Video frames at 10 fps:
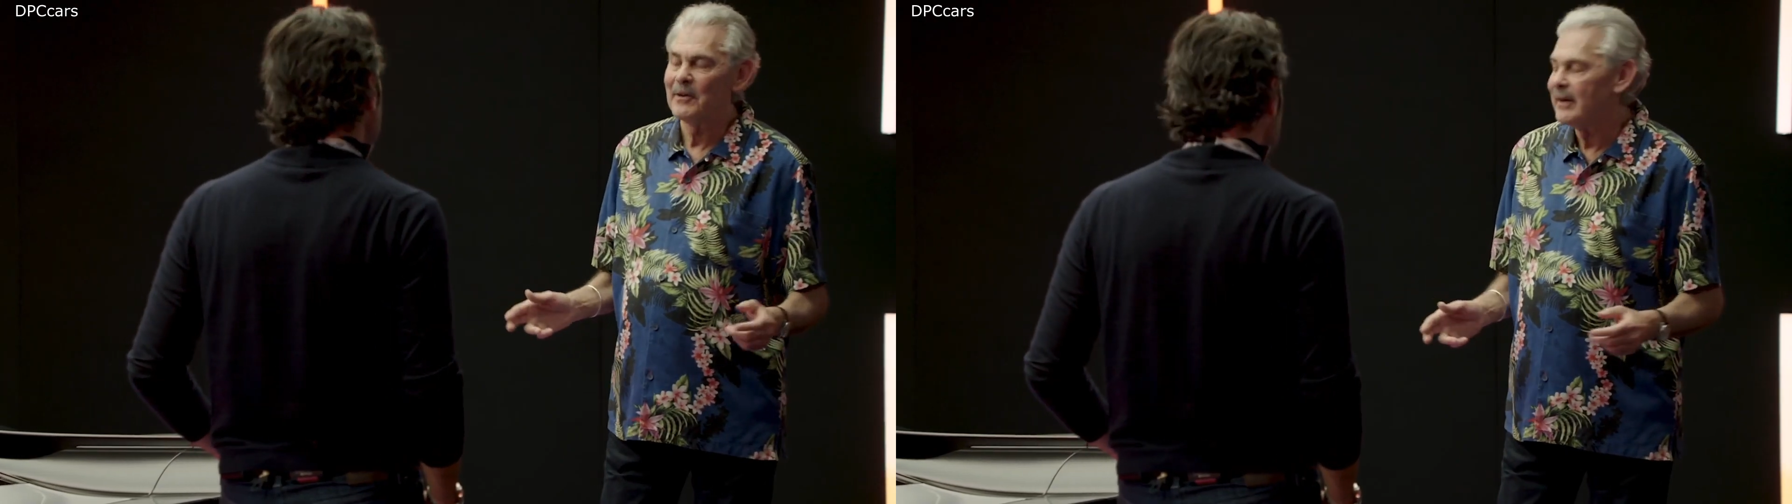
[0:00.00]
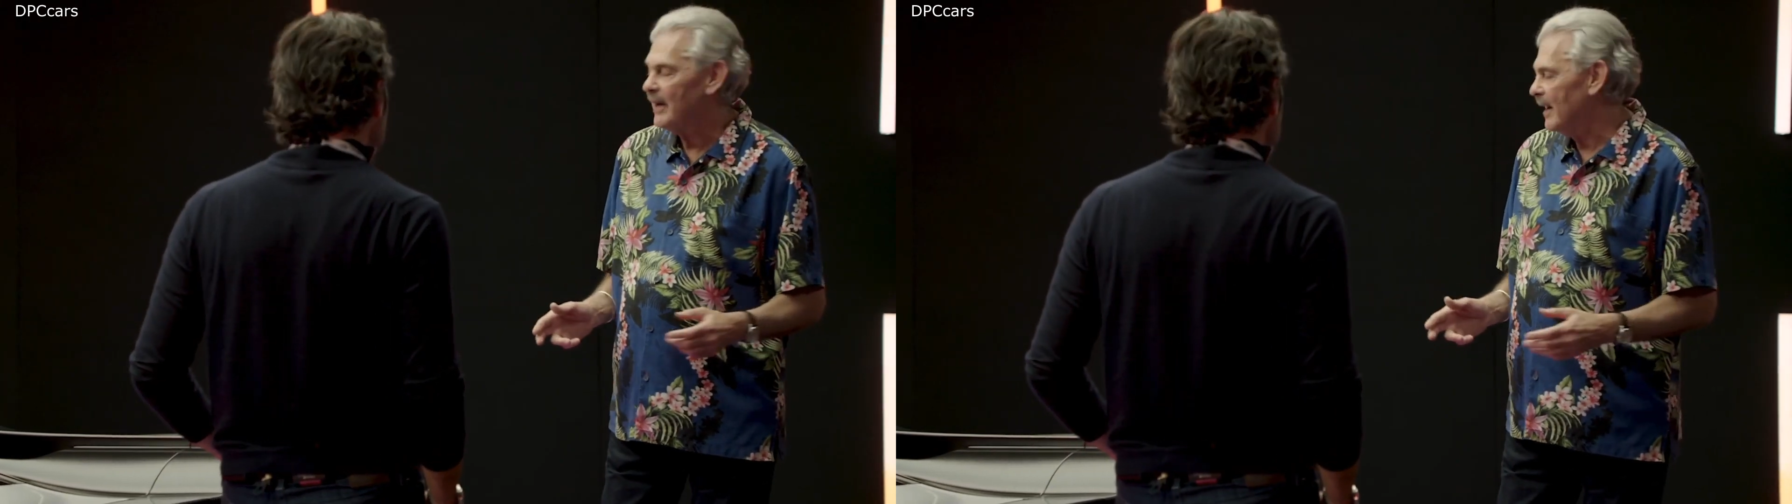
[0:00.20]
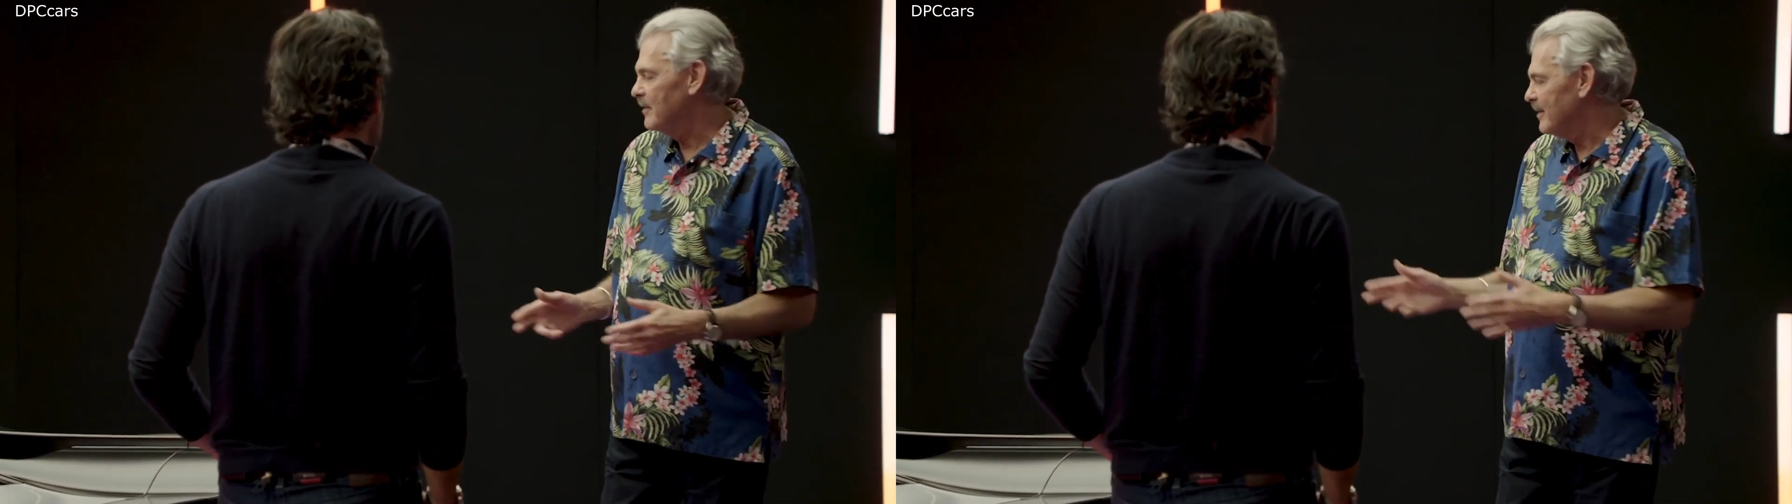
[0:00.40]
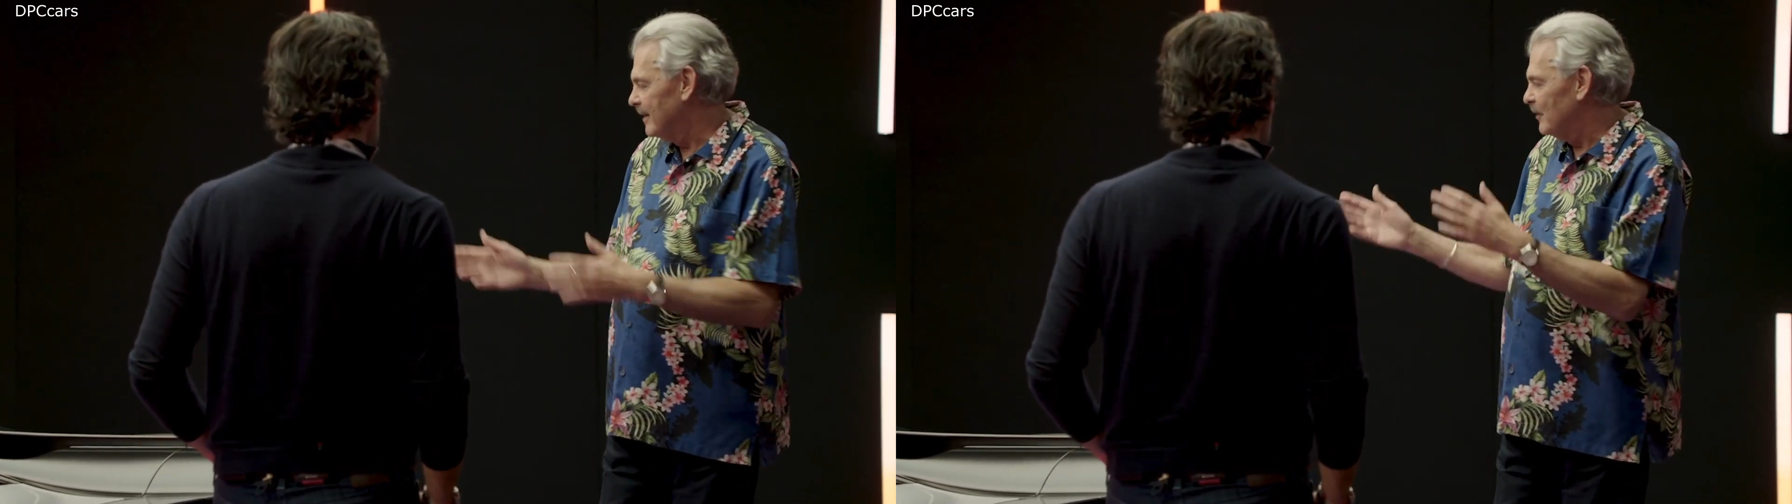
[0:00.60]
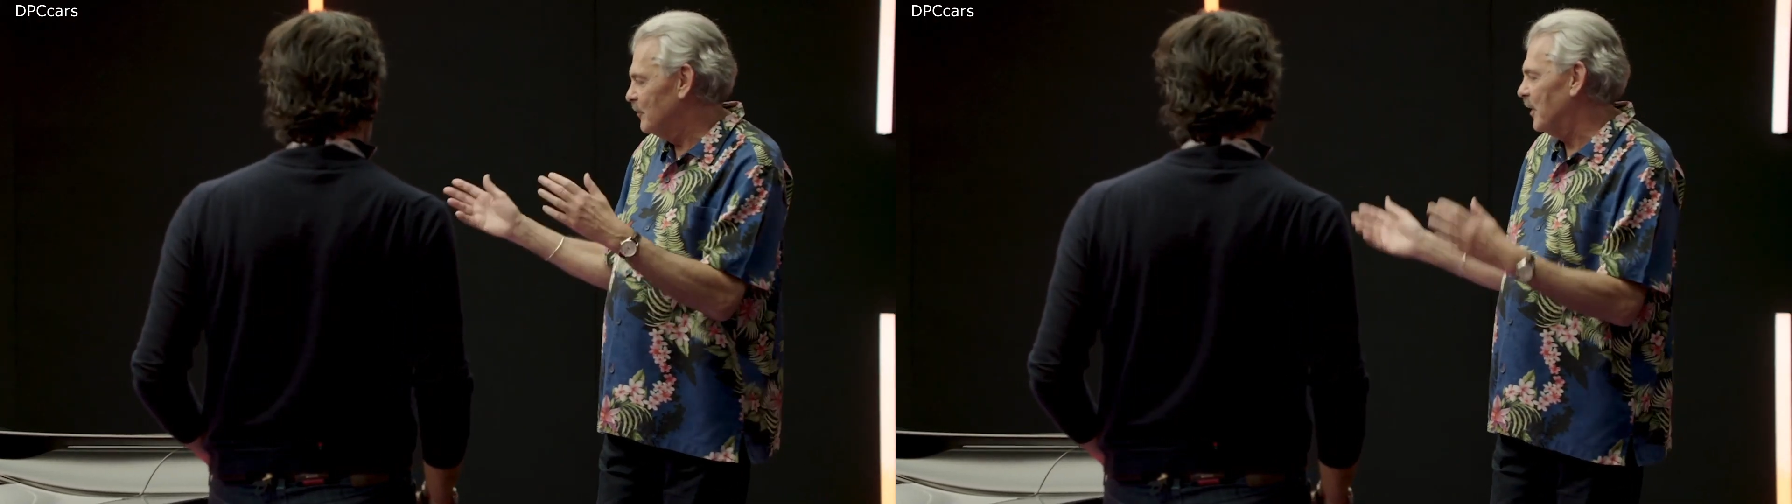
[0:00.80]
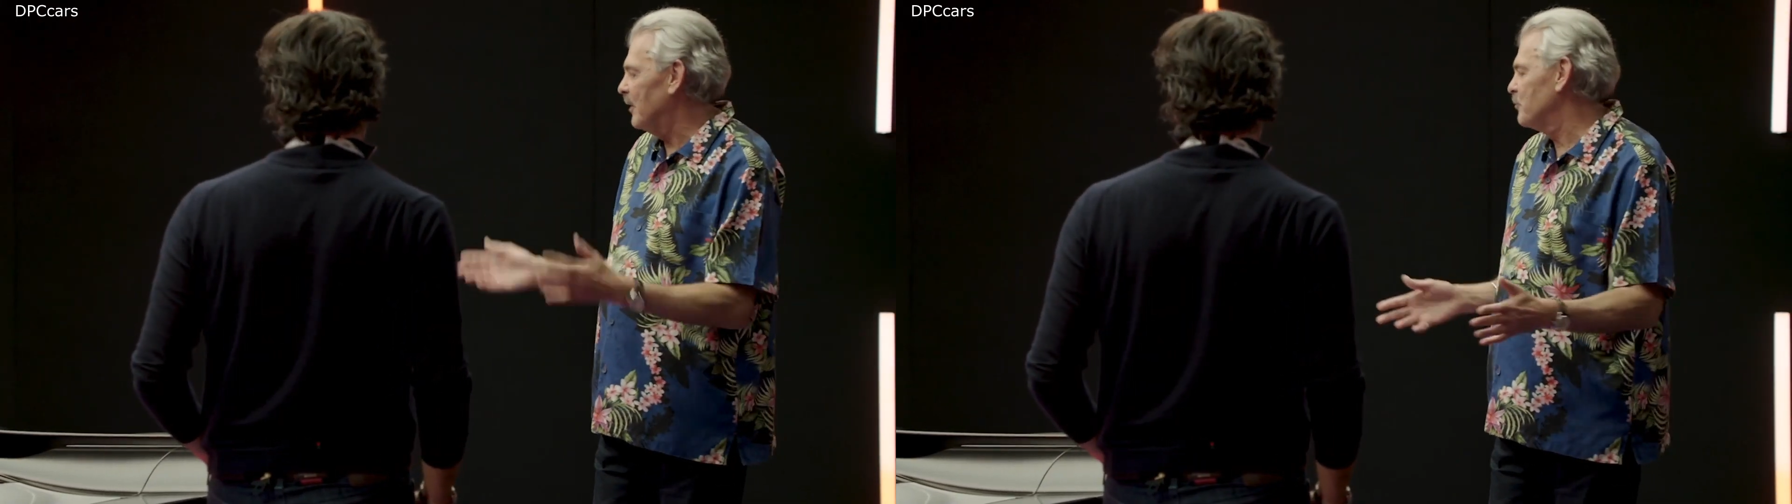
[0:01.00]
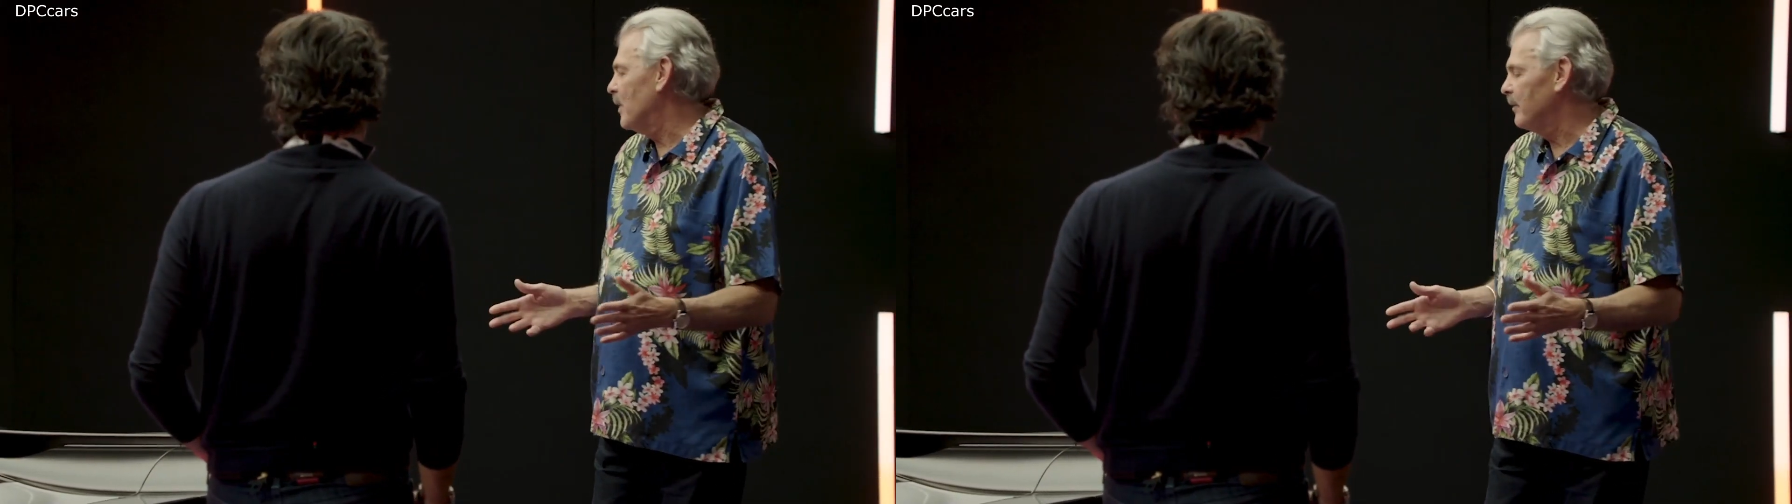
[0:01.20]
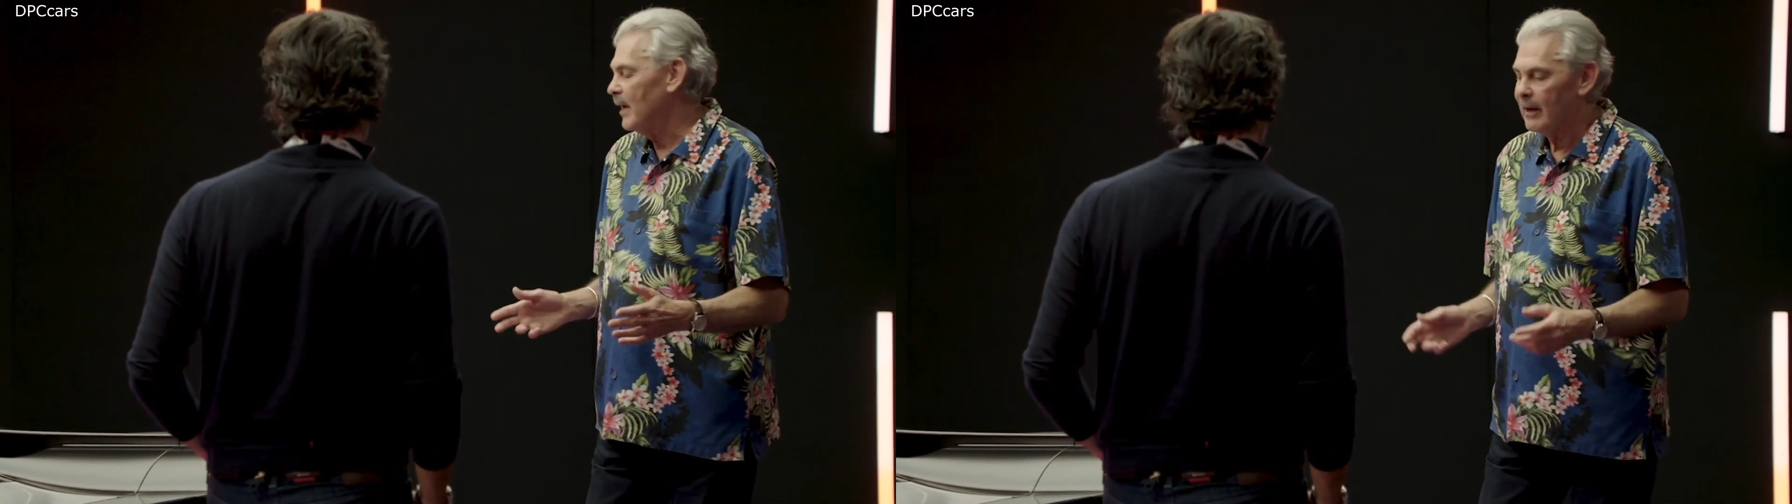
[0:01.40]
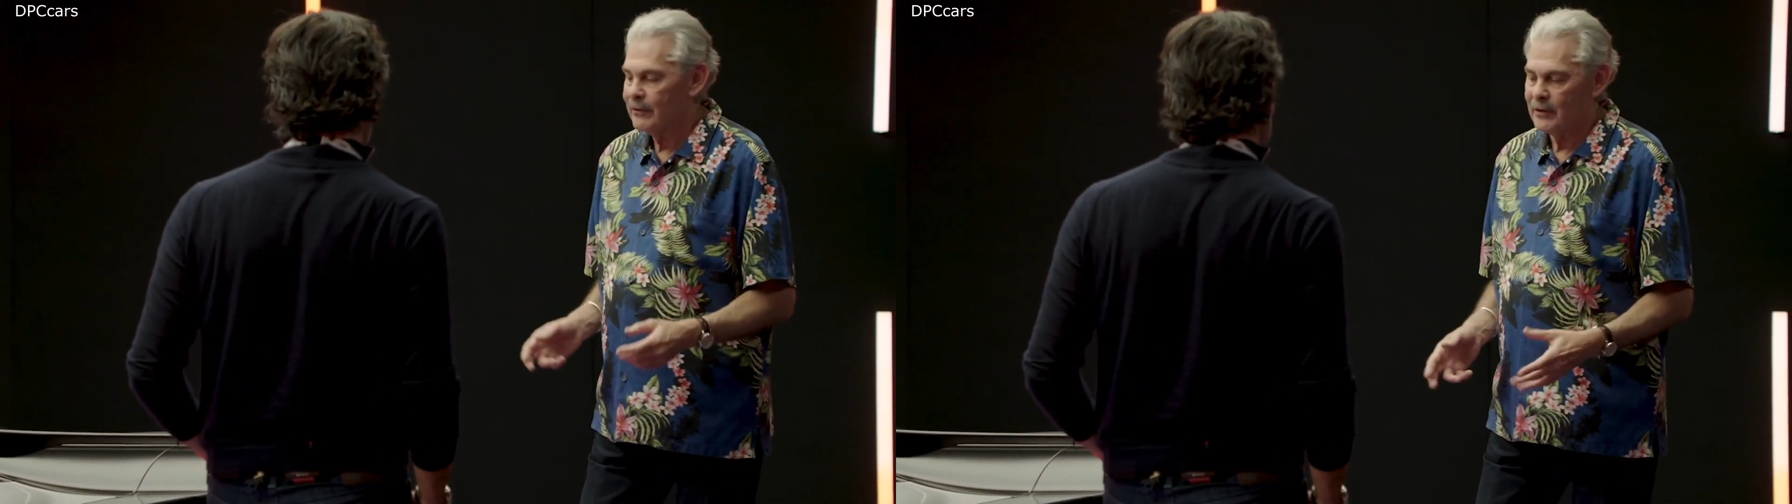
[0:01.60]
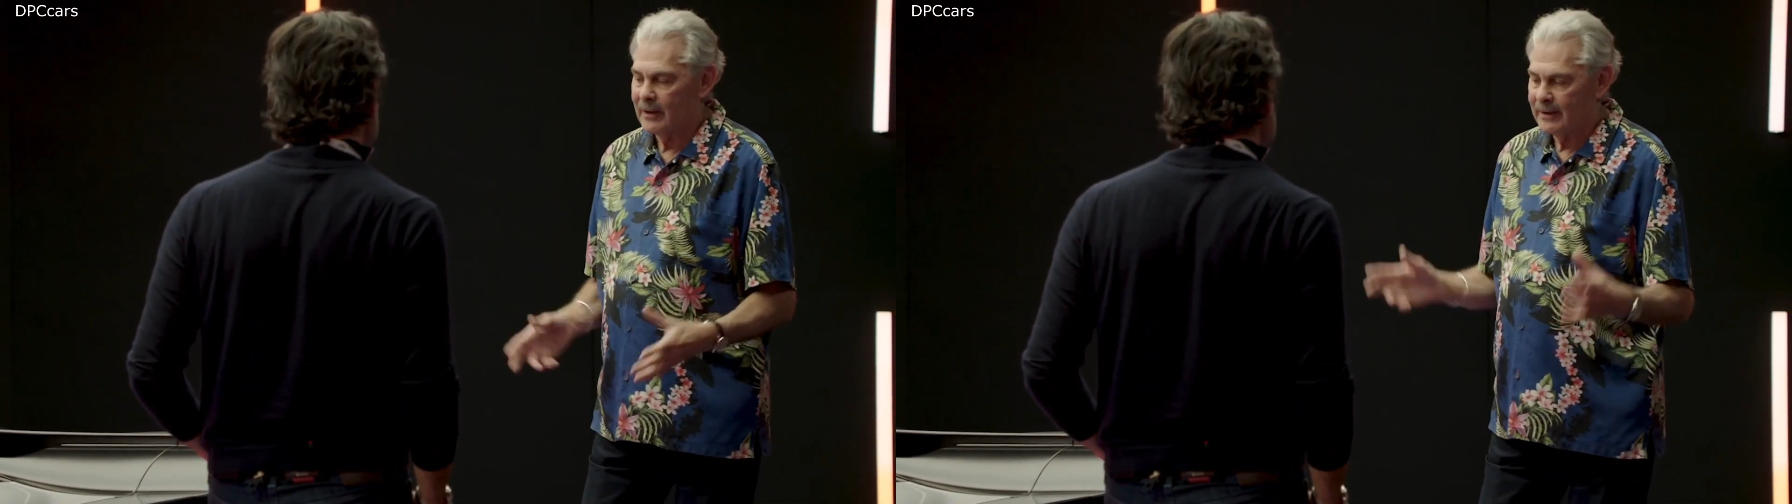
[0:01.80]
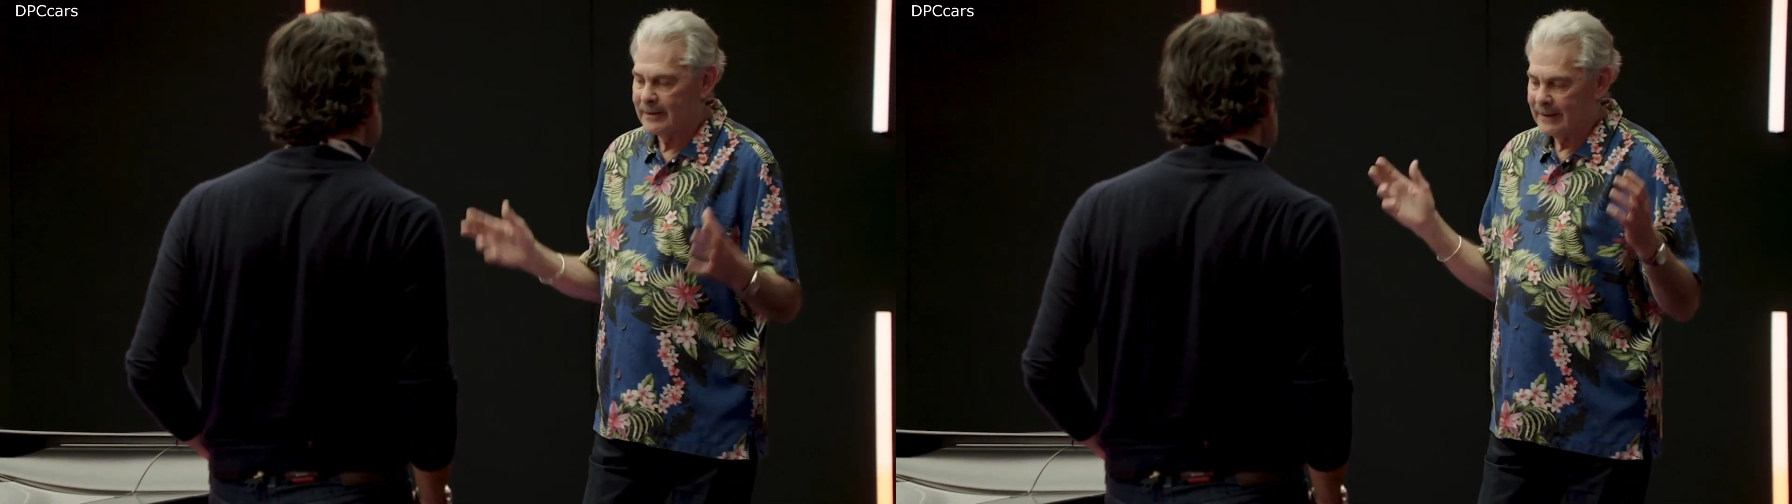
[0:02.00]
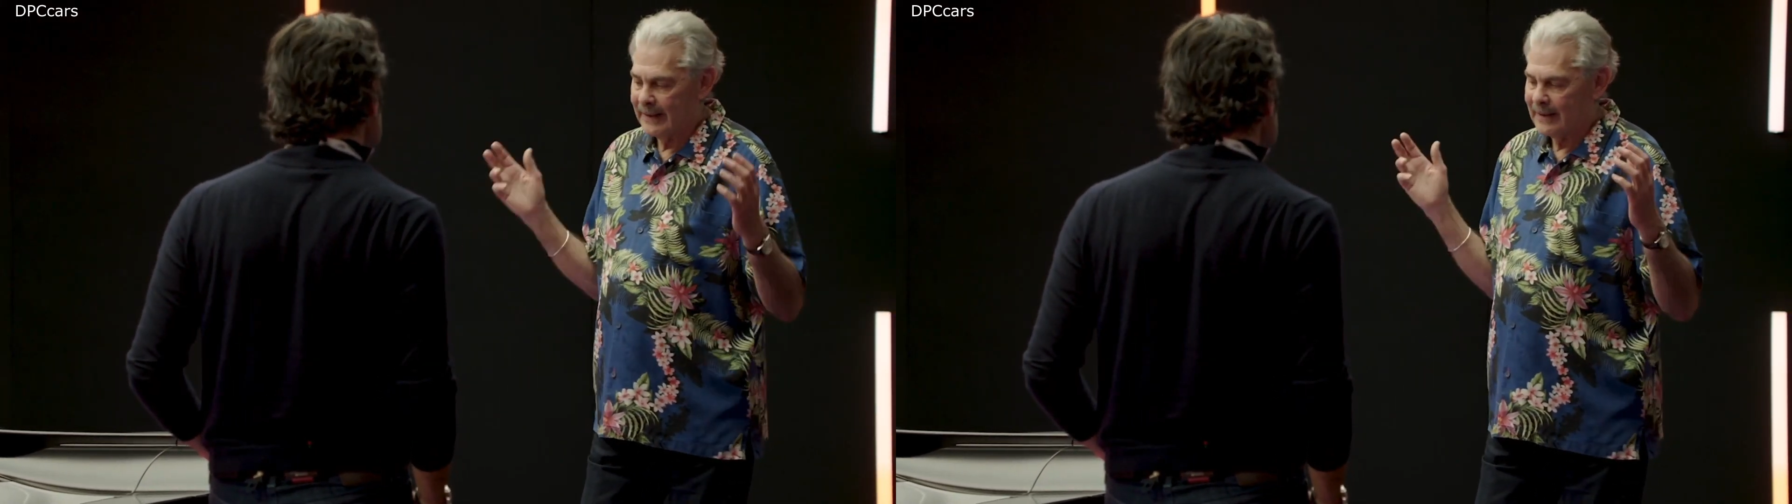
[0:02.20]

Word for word: it had skirts around the outside